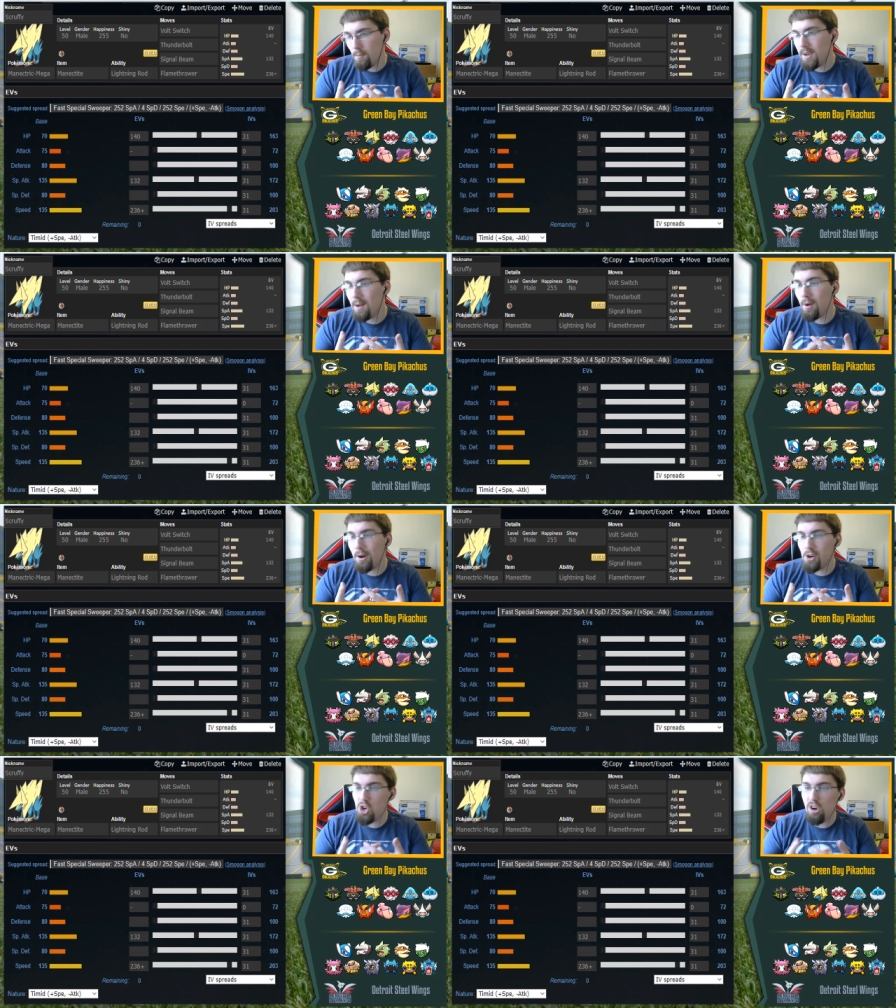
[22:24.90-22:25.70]
peanut
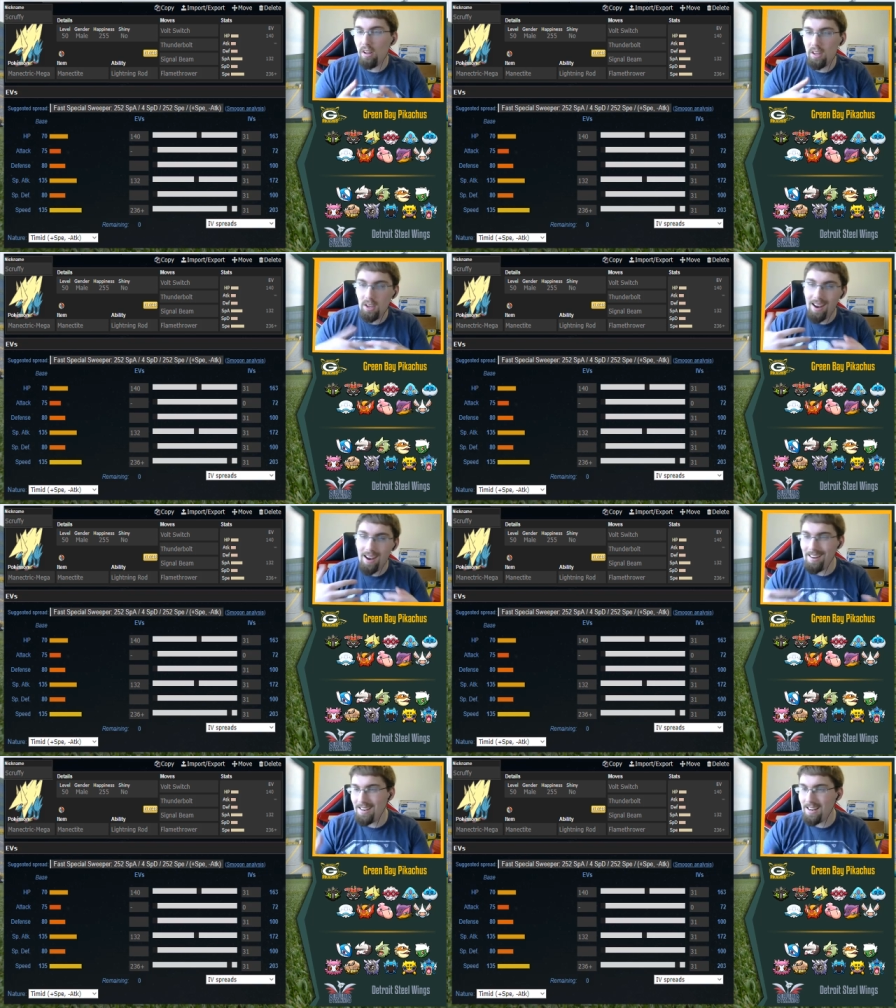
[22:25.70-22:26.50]
butter and jelly. You
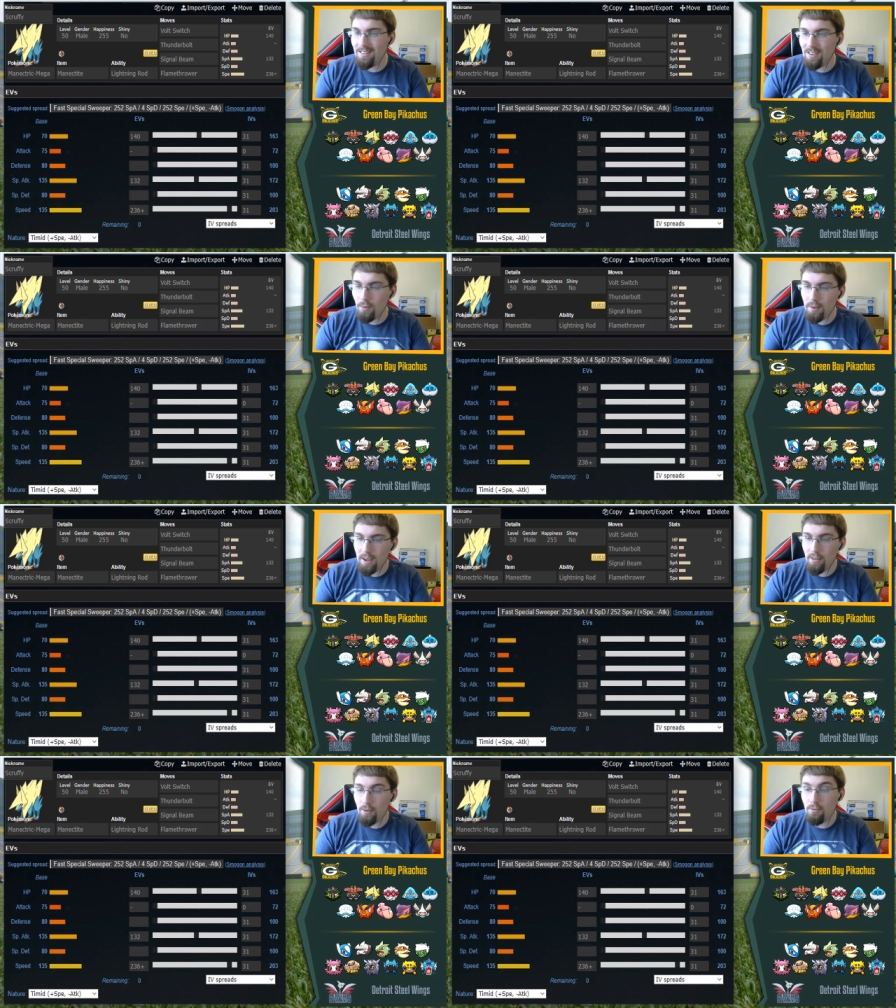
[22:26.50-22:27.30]
kind of need it to go
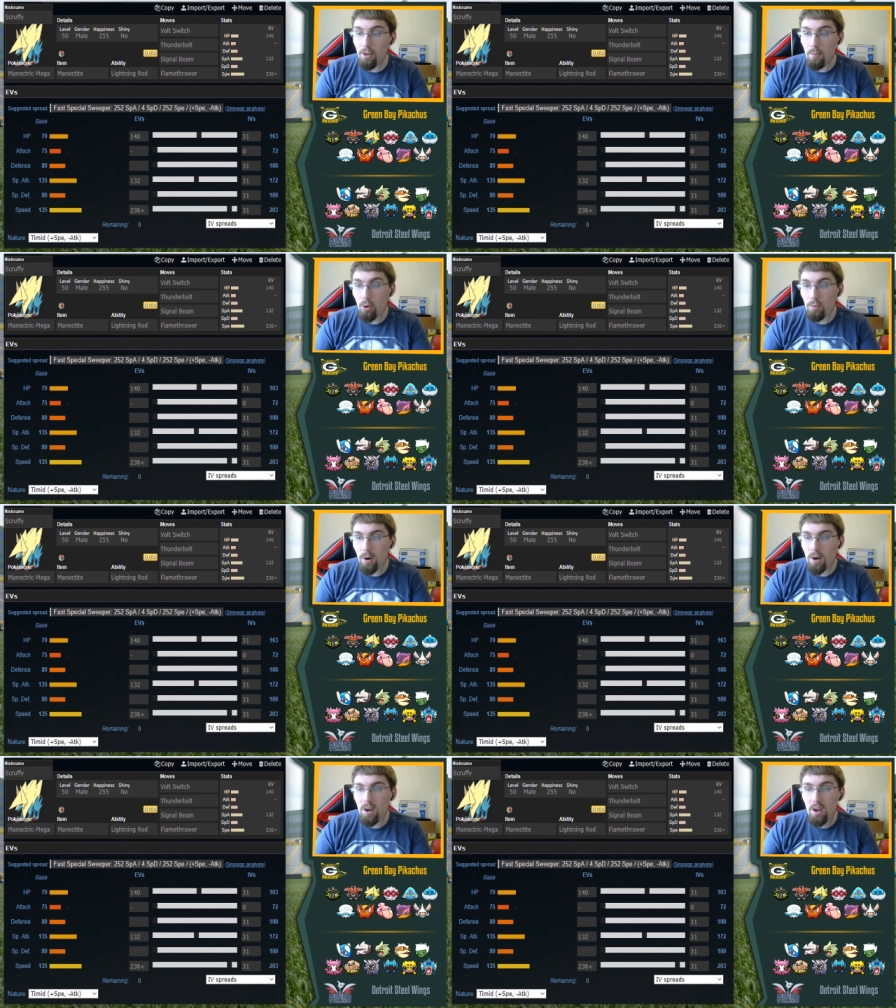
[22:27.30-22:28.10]
together for the most
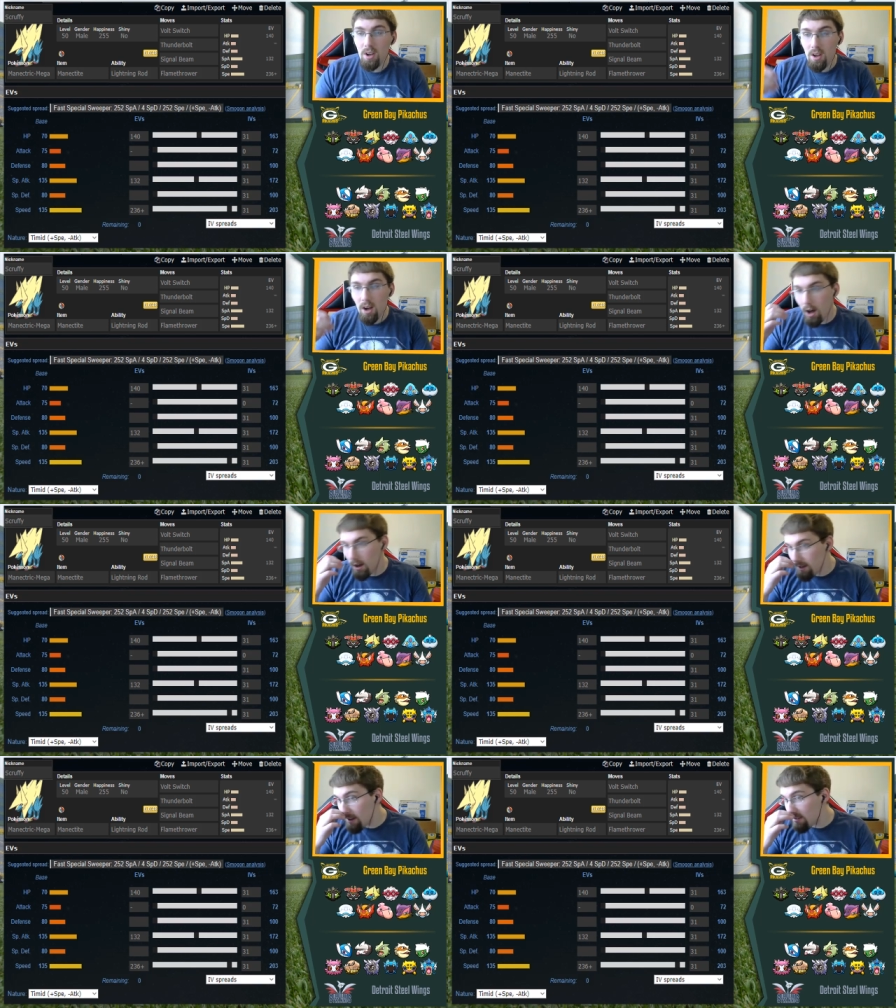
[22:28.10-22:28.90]
part. Uh,
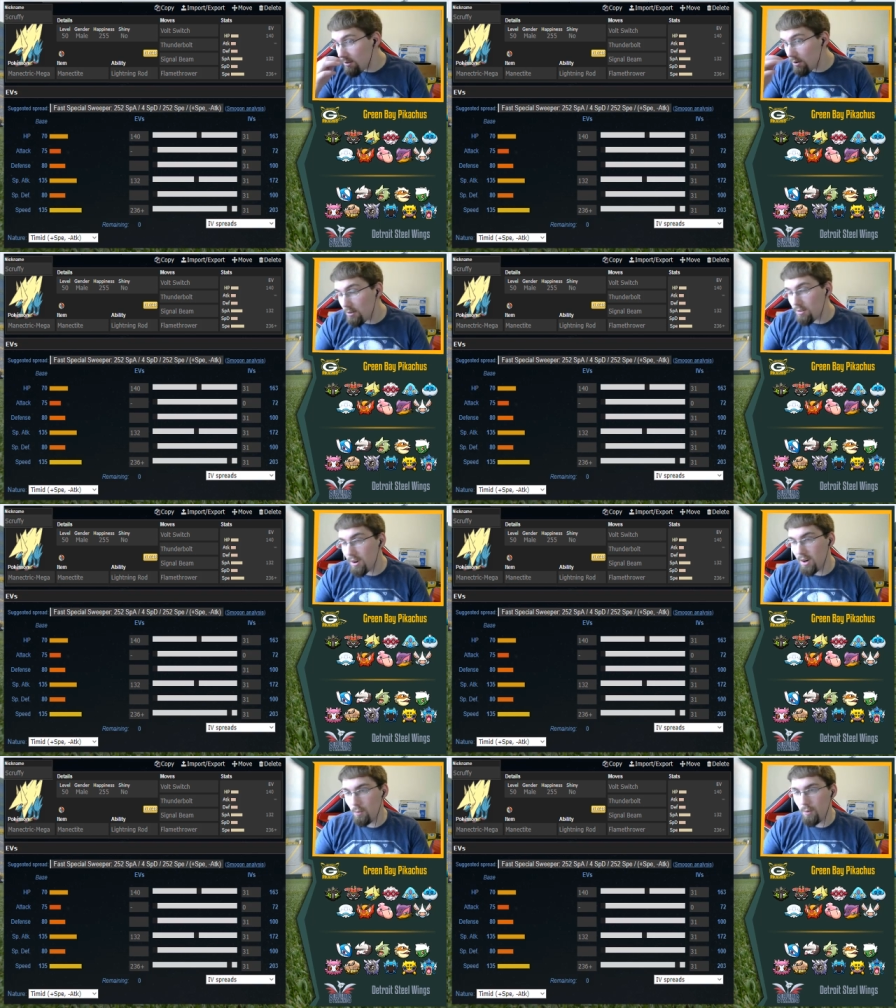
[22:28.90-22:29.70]
yes, you could have just
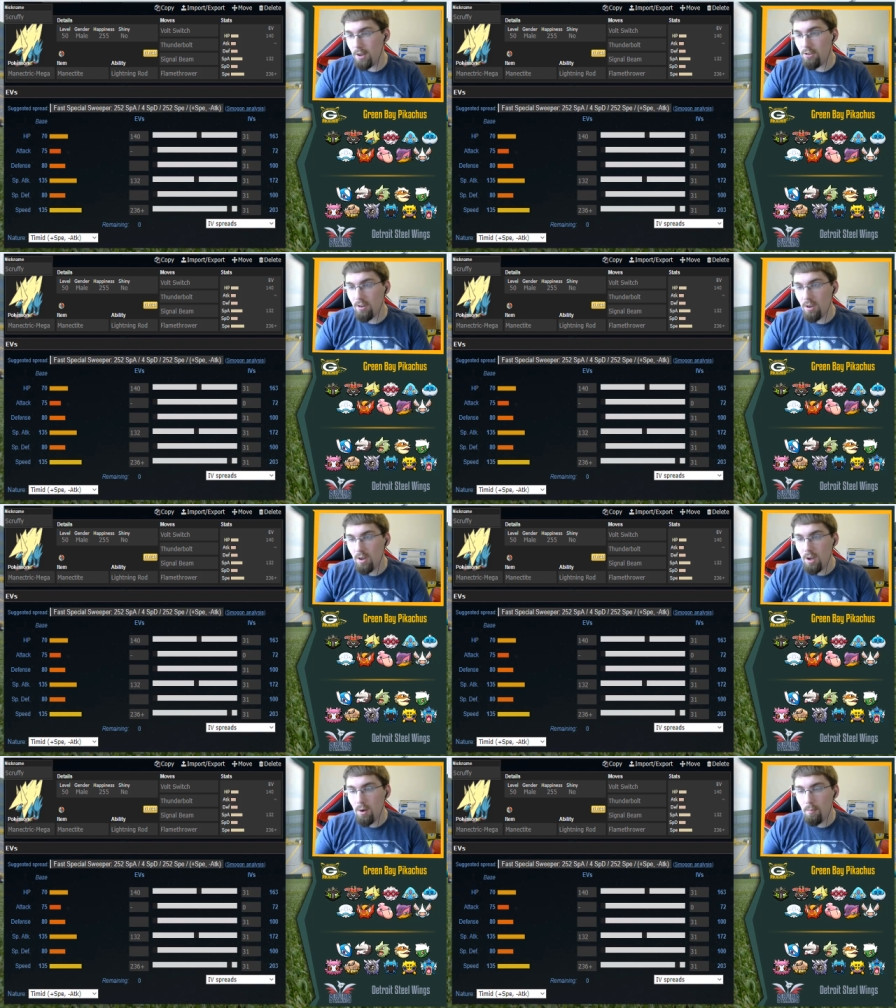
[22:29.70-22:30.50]
ran Wish,
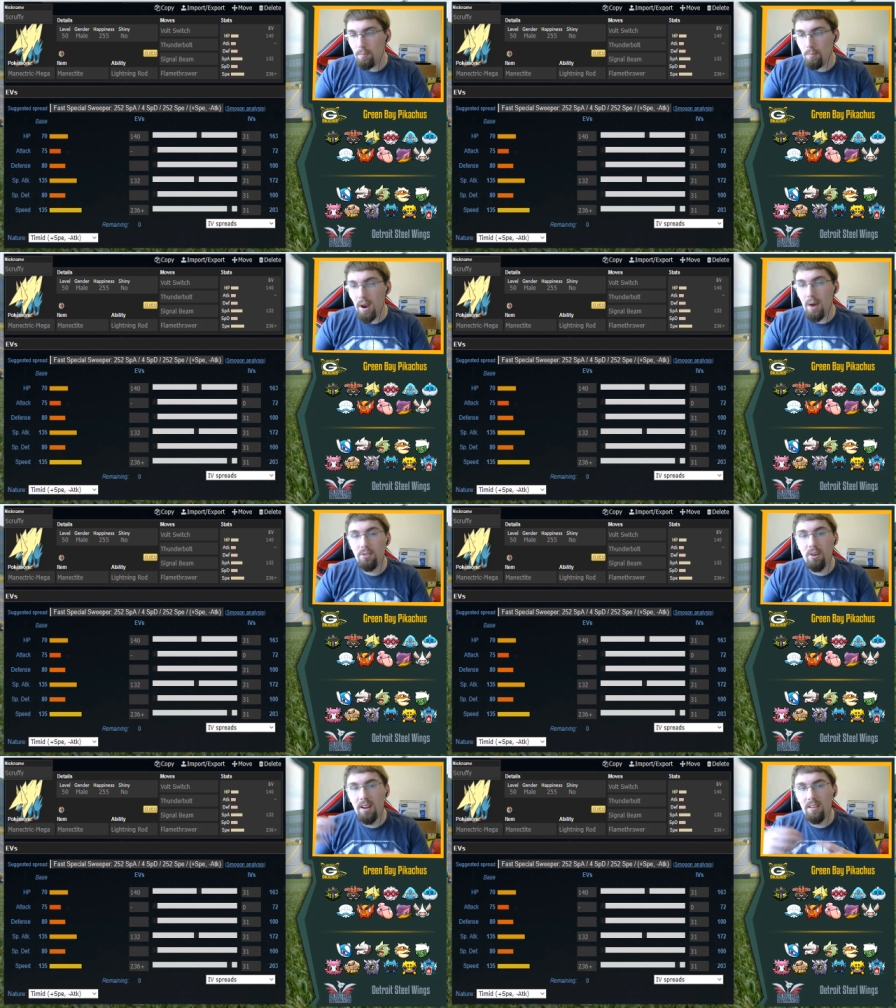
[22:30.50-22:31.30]
but I
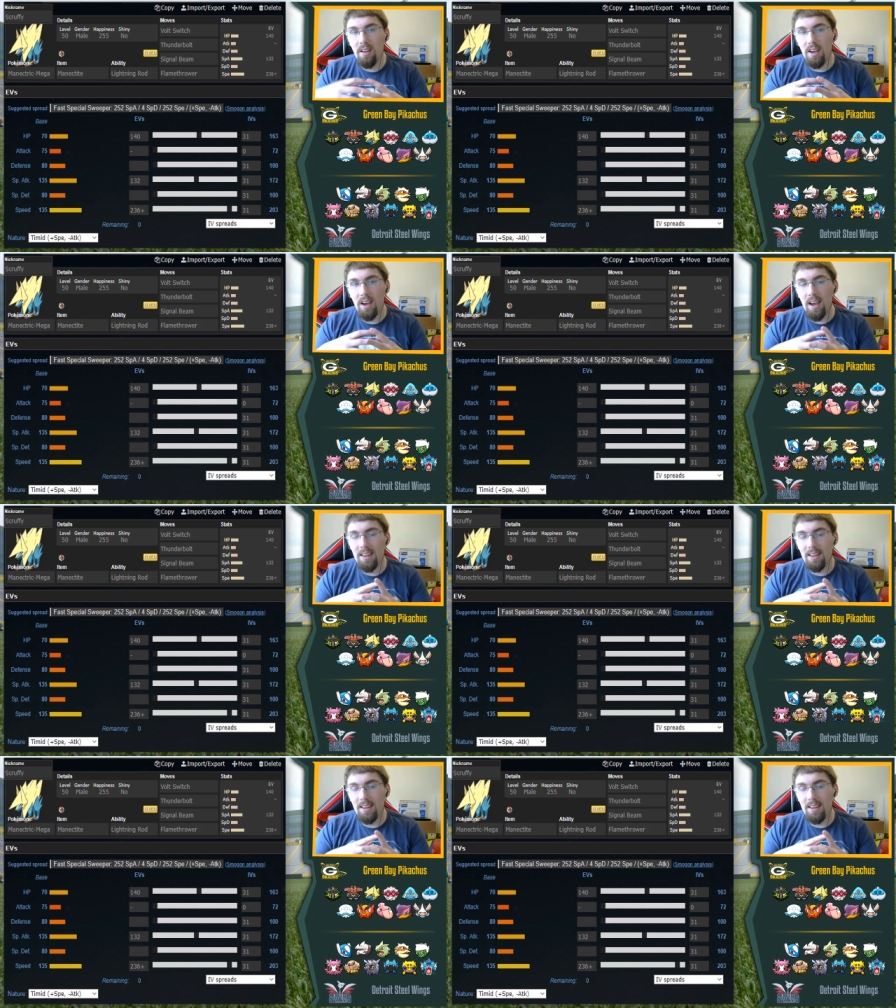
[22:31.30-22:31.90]
was running like